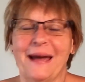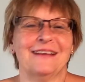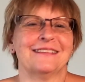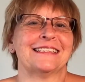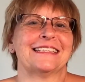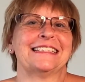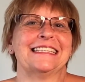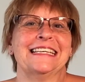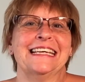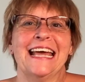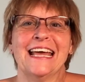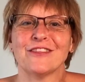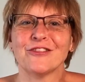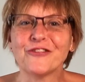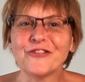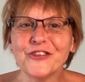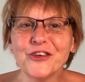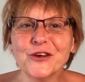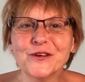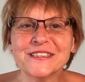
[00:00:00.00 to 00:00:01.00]
bouncy,
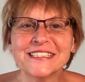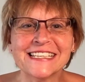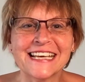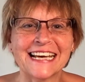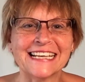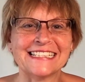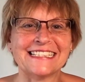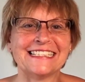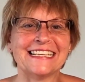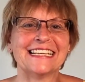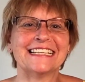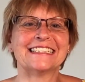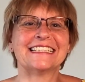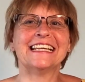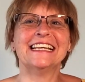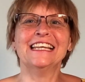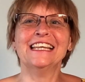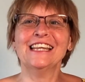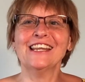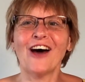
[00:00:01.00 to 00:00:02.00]
enthusiastic,
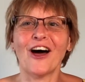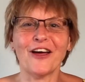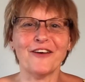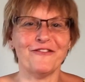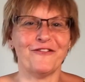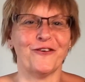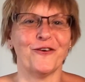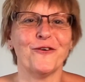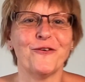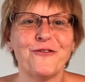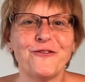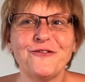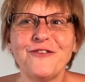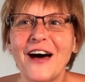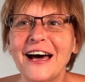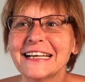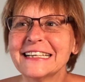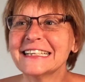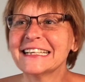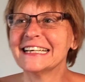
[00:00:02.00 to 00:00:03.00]
delightful,
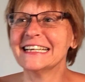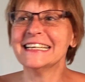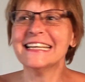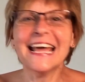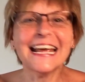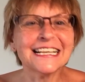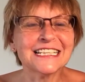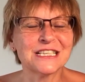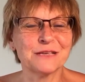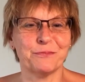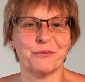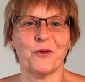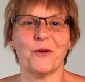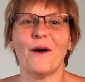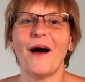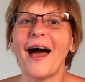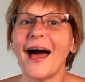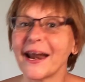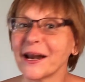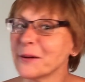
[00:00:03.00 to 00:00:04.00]
fun,
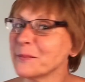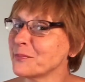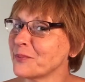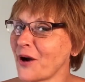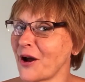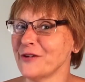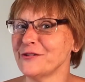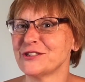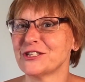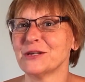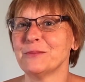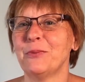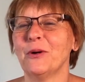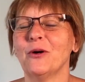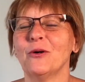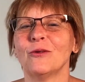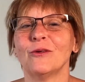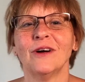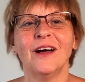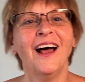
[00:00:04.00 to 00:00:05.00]
connectable, and
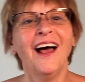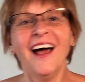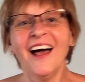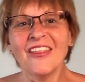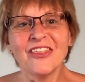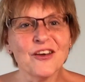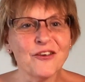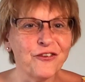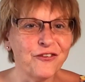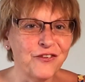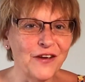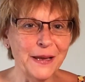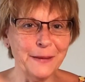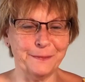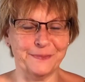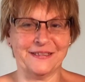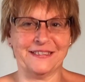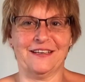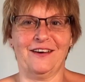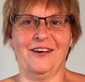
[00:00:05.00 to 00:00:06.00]
approachable. The
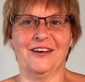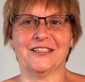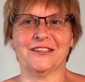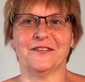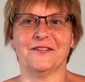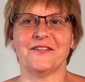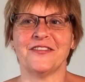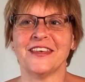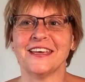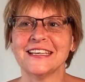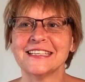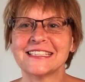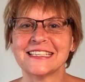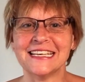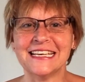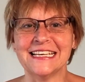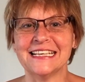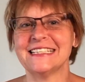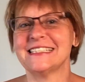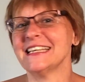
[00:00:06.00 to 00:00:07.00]
flip side of this
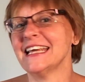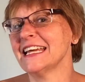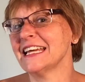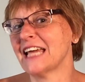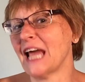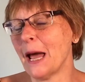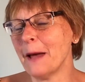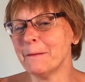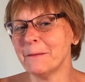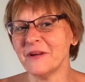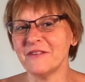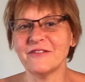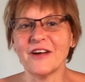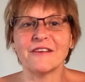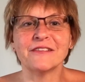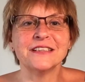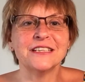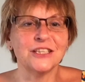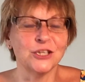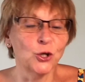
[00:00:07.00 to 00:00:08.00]
is it can be
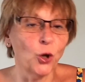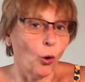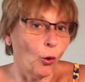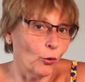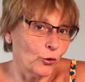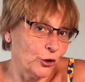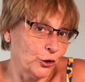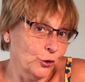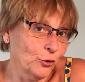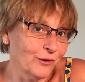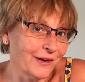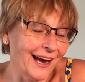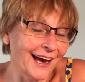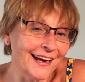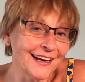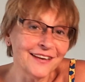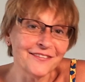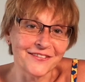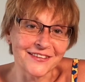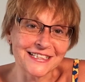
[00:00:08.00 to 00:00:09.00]
you
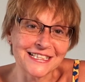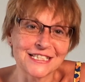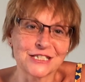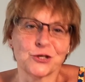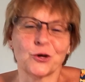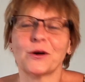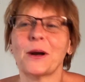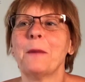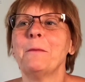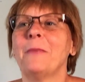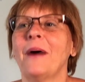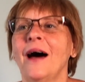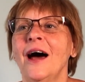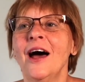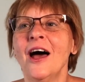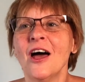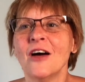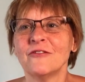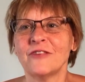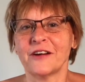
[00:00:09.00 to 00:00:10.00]
can, if this is your number,
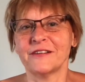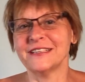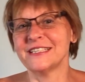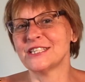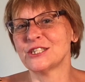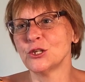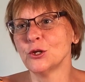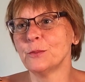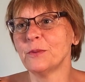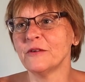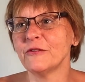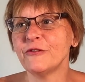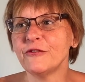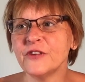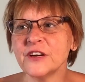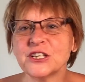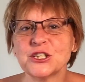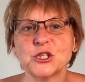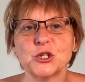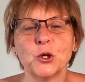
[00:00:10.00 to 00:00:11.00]
very
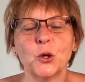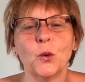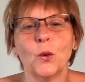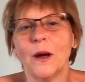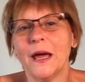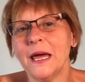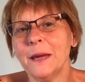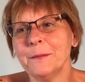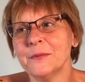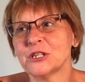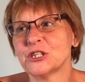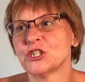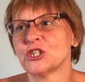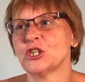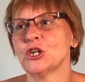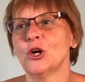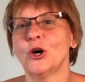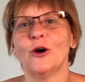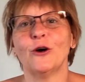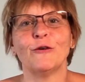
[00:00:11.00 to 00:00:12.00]
superficial,
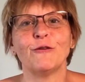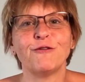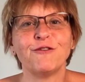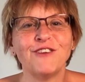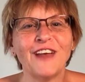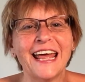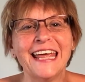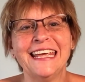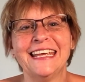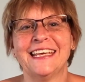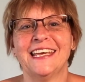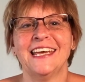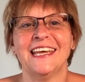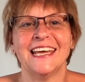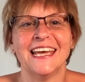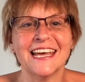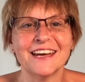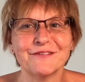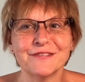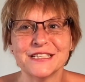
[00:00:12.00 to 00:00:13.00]
immature,
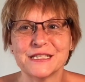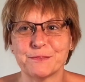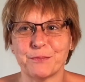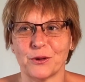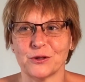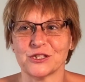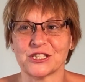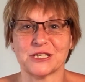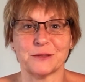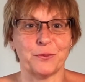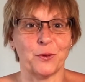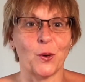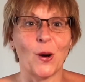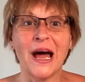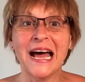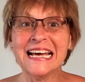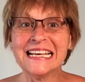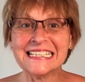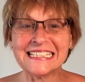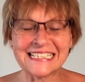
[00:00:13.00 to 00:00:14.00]
flaky, irresponsible,
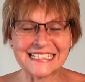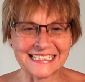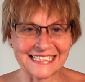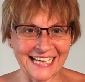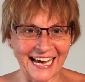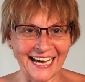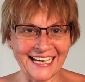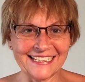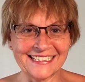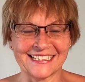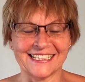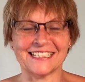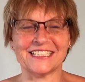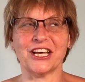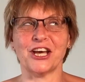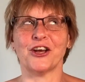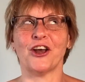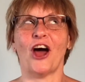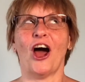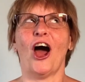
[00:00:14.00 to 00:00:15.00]
scattered,
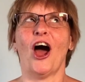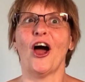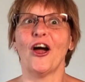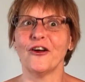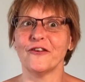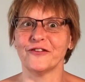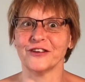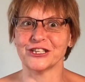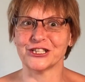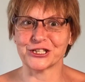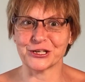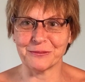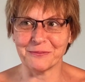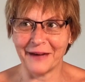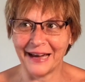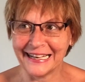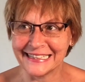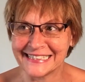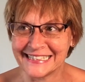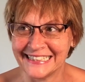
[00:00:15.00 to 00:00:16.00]
and over
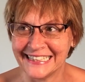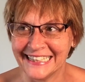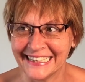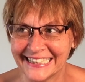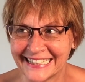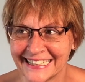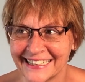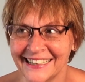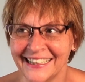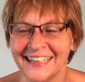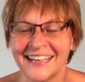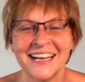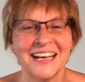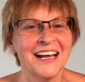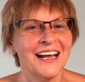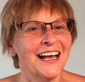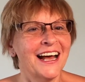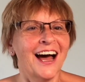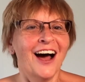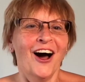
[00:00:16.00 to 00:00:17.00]
dramatic.
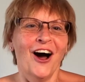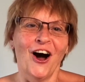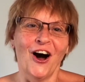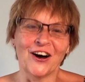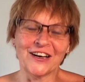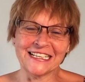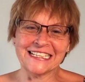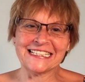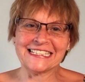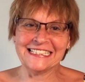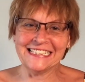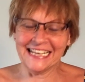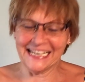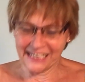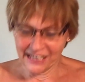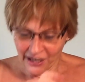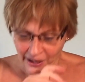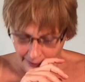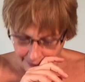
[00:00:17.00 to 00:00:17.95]
Honestly,